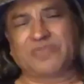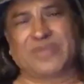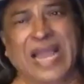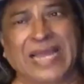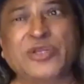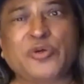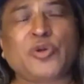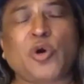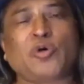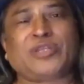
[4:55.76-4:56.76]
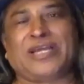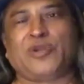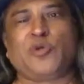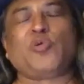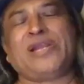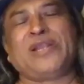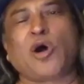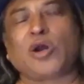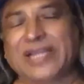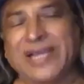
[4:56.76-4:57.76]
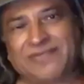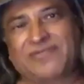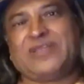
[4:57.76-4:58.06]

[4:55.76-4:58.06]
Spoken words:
and you know that you will not have